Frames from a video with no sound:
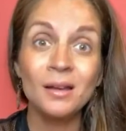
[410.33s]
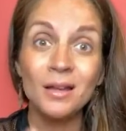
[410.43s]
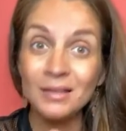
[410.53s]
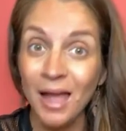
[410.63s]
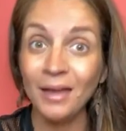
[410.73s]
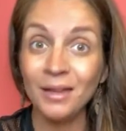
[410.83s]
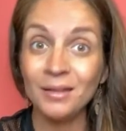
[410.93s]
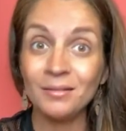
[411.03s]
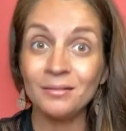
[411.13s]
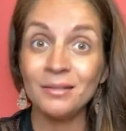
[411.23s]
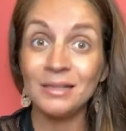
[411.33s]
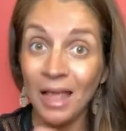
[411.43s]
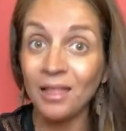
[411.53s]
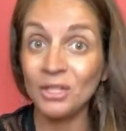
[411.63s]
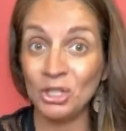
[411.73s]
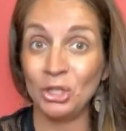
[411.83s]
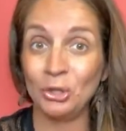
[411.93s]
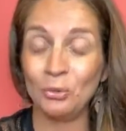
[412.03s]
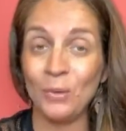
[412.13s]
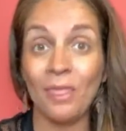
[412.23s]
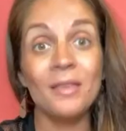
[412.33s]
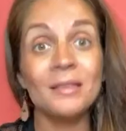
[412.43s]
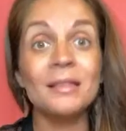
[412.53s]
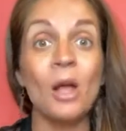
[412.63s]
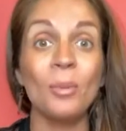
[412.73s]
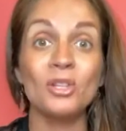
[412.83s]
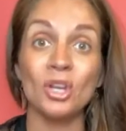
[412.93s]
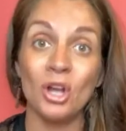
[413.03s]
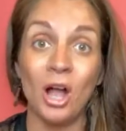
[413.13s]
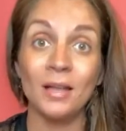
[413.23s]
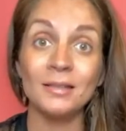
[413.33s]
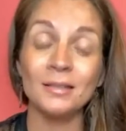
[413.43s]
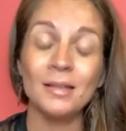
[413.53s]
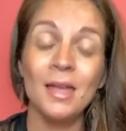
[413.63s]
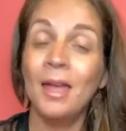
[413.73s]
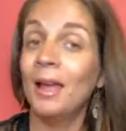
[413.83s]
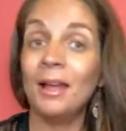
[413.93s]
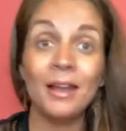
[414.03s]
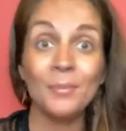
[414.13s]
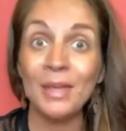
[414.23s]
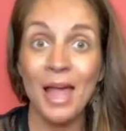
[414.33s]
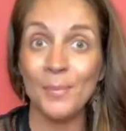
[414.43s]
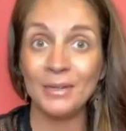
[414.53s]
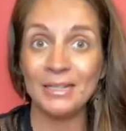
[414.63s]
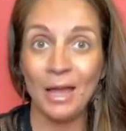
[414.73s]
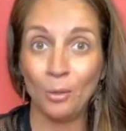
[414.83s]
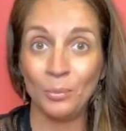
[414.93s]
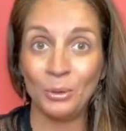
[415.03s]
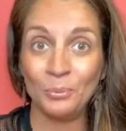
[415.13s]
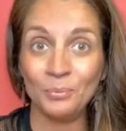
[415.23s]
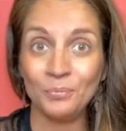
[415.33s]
Because I can sell it to you, and this is how much it costs, and I'd be happy to help you.